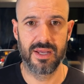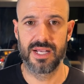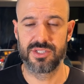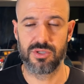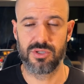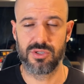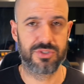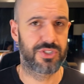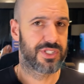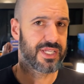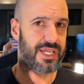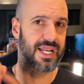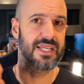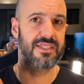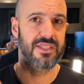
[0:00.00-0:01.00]
As long as your
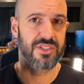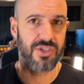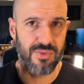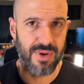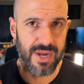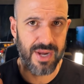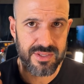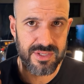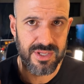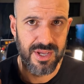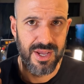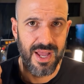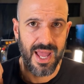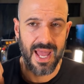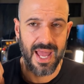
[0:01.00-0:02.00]
DNS is correct
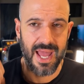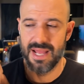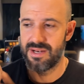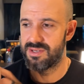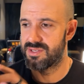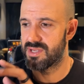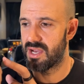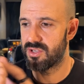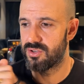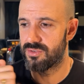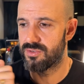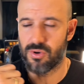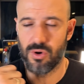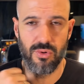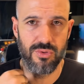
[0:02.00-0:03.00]
and you've
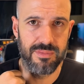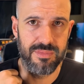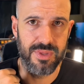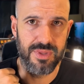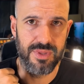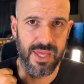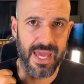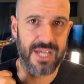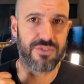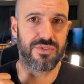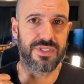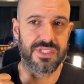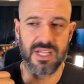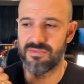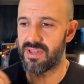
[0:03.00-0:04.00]
got all the extra
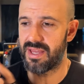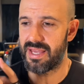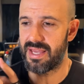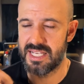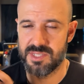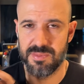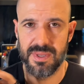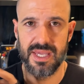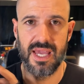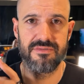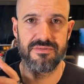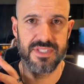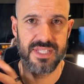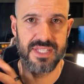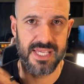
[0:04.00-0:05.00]
stuff like SPF,
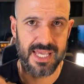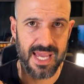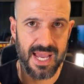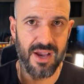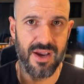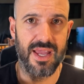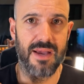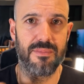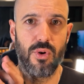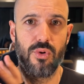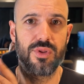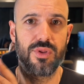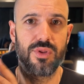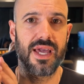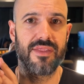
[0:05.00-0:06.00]
DKIM,
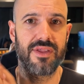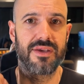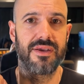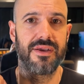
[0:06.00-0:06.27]
all the other